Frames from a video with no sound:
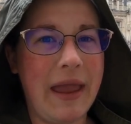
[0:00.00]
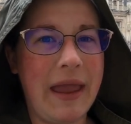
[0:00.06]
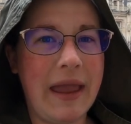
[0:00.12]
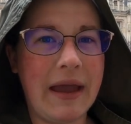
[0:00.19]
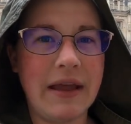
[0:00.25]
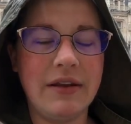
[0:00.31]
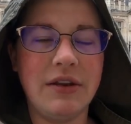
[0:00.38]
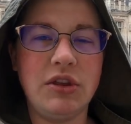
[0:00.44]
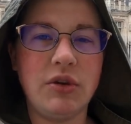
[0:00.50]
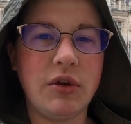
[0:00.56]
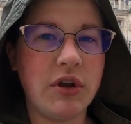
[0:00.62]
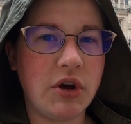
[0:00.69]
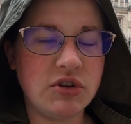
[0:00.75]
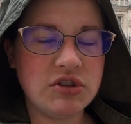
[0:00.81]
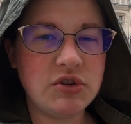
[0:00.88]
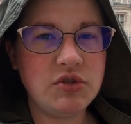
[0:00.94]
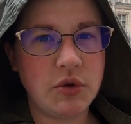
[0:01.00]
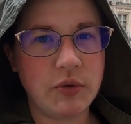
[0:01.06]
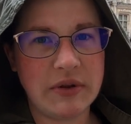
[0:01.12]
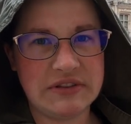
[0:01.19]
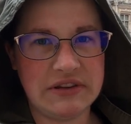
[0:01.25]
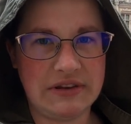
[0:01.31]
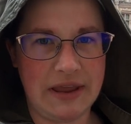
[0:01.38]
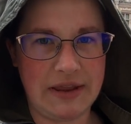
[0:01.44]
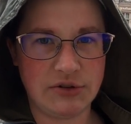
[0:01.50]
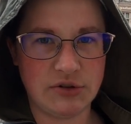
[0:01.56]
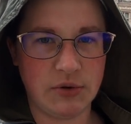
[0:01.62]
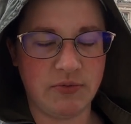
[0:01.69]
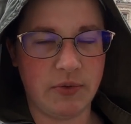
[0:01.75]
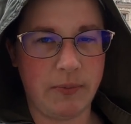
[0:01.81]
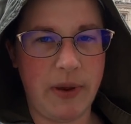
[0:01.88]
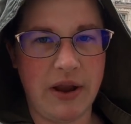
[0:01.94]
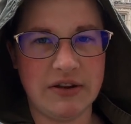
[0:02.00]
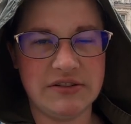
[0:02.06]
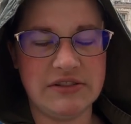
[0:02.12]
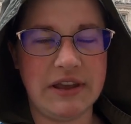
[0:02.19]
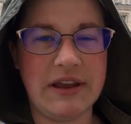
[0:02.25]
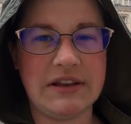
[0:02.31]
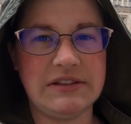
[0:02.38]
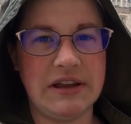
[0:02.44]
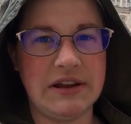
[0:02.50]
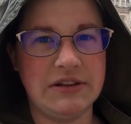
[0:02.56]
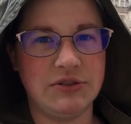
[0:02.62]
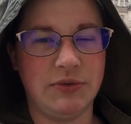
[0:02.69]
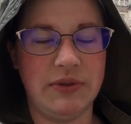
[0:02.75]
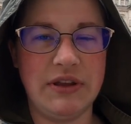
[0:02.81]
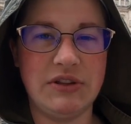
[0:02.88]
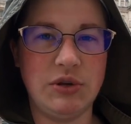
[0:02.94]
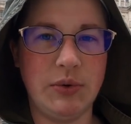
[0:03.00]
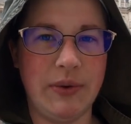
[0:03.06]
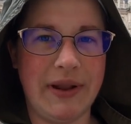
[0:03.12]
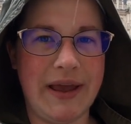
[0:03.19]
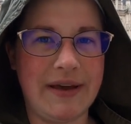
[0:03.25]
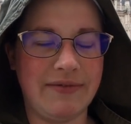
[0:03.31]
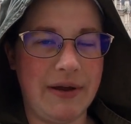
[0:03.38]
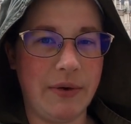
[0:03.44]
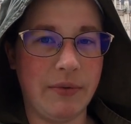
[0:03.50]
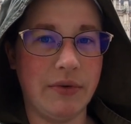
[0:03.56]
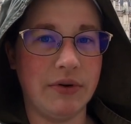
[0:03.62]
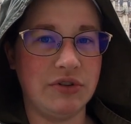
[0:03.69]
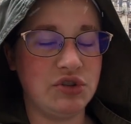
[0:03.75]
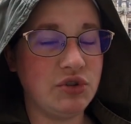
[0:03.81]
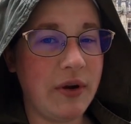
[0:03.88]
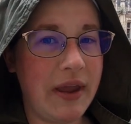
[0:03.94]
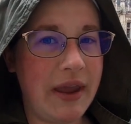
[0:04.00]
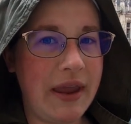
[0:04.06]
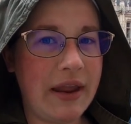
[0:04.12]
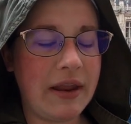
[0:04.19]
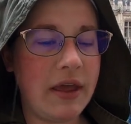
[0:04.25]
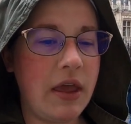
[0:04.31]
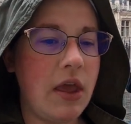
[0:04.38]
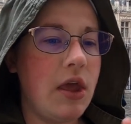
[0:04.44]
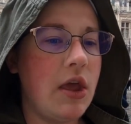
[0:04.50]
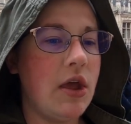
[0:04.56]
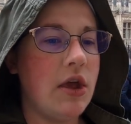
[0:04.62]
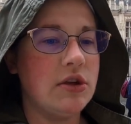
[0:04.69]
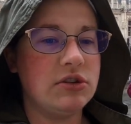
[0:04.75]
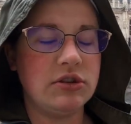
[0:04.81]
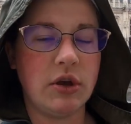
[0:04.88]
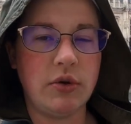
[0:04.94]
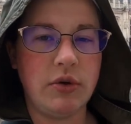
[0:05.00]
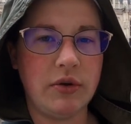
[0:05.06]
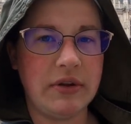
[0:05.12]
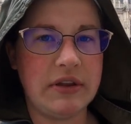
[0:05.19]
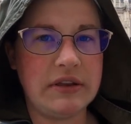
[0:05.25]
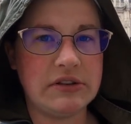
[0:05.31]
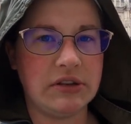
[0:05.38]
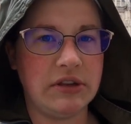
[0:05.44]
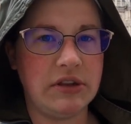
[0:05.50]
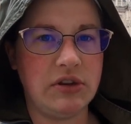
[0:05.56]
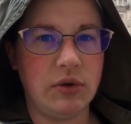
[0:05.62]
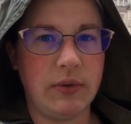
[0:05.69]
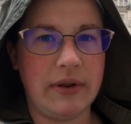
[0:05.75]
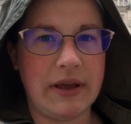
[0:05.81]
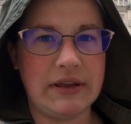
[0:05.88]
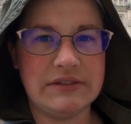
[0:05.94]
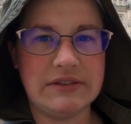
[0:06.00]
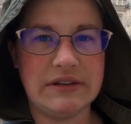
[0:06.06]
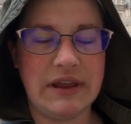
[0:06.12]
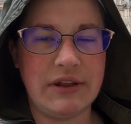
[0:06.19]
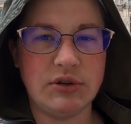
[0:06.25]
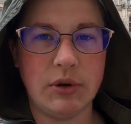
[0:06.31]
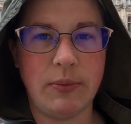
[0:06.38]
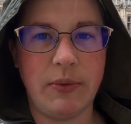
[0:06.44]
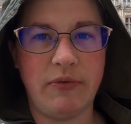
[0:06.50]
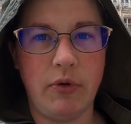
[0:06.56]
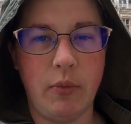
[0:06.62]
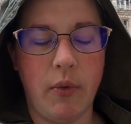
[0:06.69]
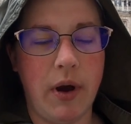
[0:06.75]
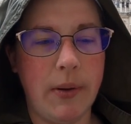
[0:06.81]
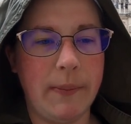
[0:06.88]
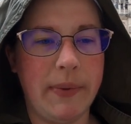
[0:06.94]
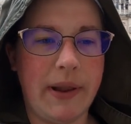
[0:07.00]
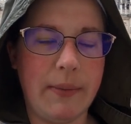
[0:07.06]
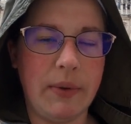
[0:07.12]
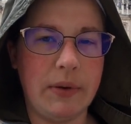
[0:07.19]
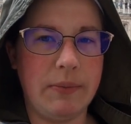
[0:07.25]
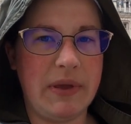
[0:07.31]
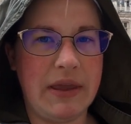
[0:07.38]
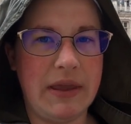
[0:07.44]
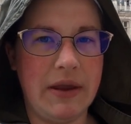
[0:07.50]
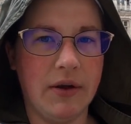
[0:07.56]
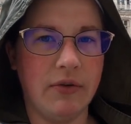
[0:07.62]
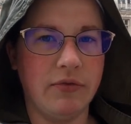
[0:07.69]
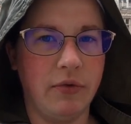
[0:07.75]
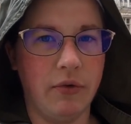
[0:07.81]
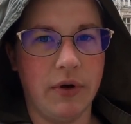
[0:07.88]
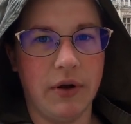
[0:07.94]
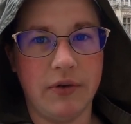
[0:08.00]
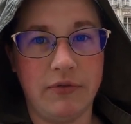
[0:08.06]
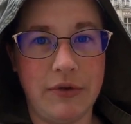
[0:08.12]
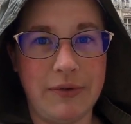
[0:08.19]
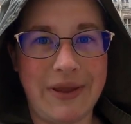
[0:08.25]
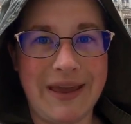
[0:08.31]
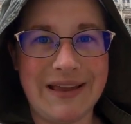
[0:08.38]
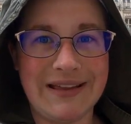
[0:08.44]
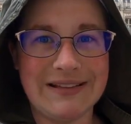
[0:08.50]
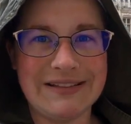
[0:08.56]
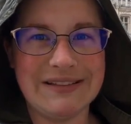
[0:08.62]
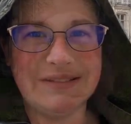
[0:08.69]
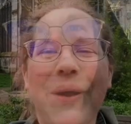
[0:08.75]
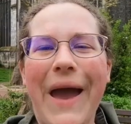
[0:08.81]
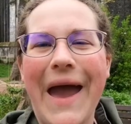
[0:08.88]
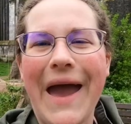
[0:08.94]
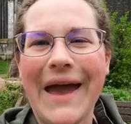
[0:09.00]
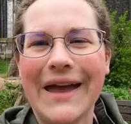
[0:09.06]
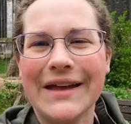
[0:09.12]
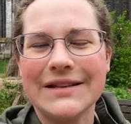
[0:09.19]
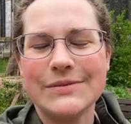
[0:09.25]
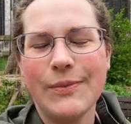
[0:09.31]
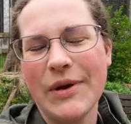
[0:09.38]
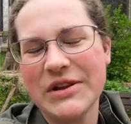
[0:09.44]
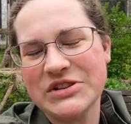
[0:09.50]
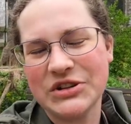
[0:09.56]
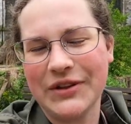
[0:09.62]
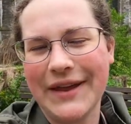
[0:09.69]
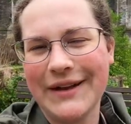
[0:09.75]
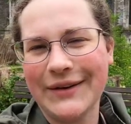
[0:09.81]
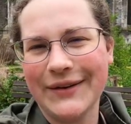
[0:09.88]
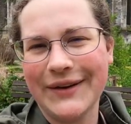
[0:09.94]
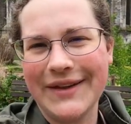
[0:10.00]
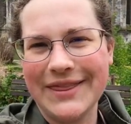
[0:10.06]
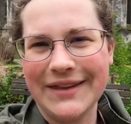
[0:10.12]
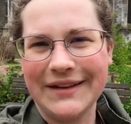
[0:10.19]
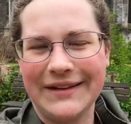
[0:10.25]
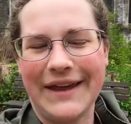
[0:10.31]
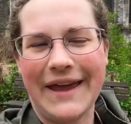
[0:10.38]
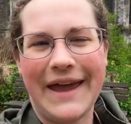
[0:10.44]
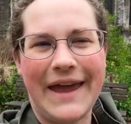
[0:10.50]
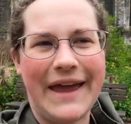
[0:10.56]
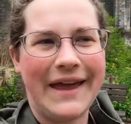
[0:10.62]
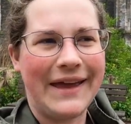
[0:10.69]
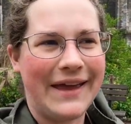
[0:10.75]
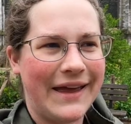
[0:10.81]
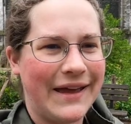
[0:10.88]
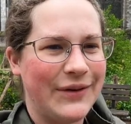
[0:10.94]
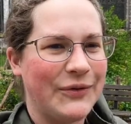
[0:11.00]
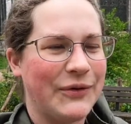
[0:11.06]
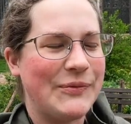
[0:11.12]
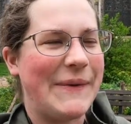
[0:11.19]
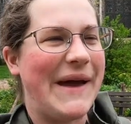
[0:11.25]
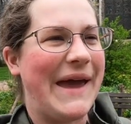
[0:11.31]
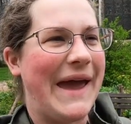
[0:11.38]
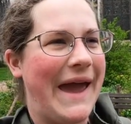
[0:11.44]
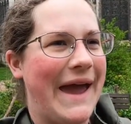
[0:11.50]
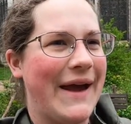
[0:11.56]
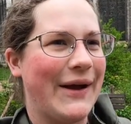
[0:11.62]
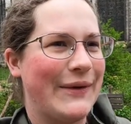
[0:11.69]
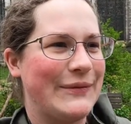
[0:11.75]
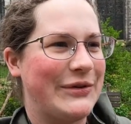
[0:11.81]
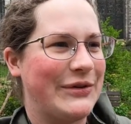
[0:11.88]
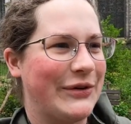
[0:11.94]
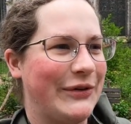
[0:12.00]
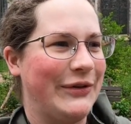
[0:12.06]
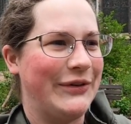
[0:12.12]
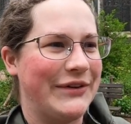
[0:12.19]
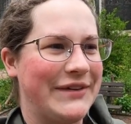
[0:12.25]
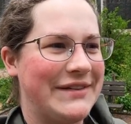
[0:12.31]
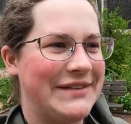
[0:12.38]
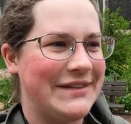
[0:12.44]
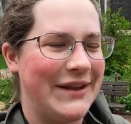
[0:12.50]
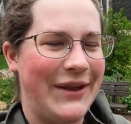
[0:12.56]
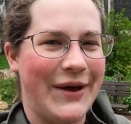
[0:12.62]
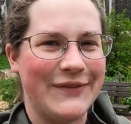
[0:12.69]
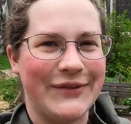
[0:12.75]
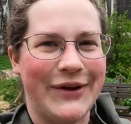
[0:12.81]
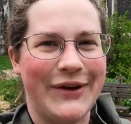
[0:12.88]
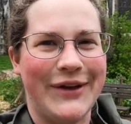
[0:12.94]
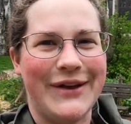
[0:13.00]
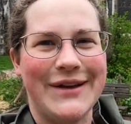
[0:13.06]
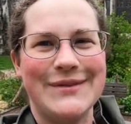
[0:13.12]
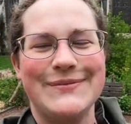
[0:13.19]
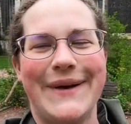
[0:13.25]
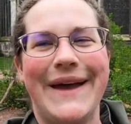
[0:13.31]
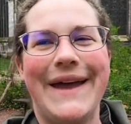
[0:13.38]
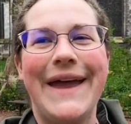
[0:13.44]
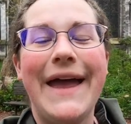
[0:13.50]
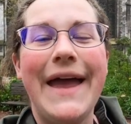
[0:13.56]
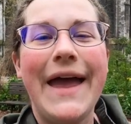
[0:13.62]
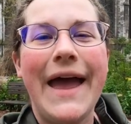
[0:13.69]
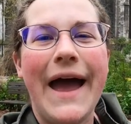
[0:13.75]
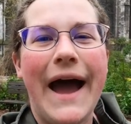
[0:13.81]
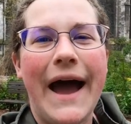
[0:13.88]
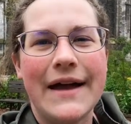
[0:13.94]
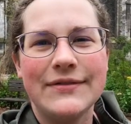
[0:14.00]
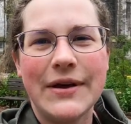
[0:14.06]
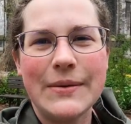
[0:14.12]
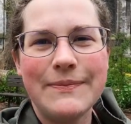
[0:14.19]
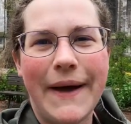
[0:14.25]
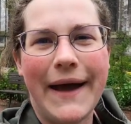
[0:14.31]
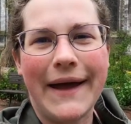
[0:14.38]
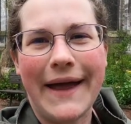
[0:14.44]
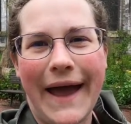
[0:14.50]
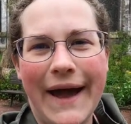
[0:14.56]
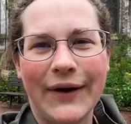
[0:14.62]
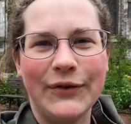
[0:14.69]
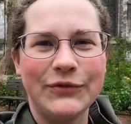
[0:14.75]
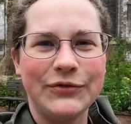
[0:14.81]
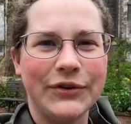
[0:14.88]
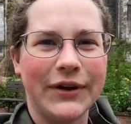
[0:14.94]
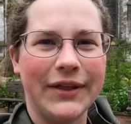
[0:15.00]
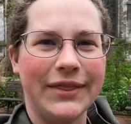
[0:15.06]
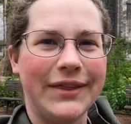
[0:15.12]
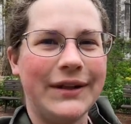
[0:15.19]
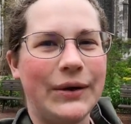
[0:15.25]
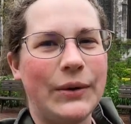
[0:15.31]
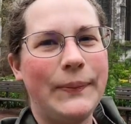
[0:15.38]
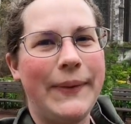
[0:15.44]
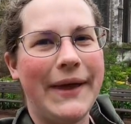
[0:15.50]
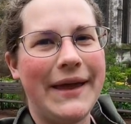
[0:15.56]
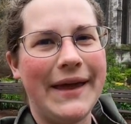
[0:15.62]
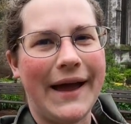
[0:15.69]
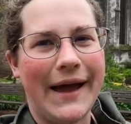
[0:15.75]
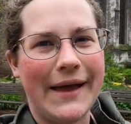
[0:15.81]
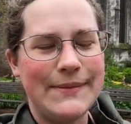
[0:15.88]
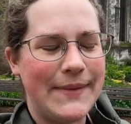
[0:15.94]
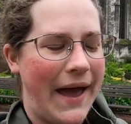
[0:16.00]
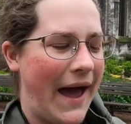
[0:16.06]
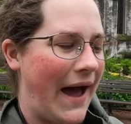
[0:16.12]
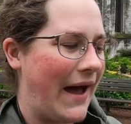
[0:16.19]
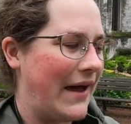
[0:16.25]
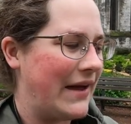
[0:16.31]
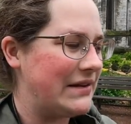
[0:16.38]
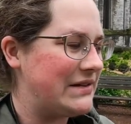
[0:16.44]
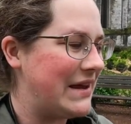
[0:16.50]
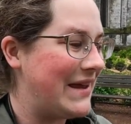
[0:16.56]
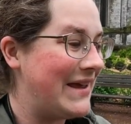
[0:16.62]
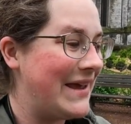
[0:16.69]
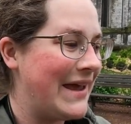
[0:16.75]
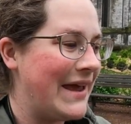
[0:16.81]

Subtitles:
And you can also do it as a day trip from Paris. Like I said, it's only a 2.5 hour train, so you can easily do it as a day trip if you want, but I'm gonna be here for a few days. Okay, it's much later in the day. Ignore my hair. I'm sure it looks not very good, but I've come back out for a little bit. I'm at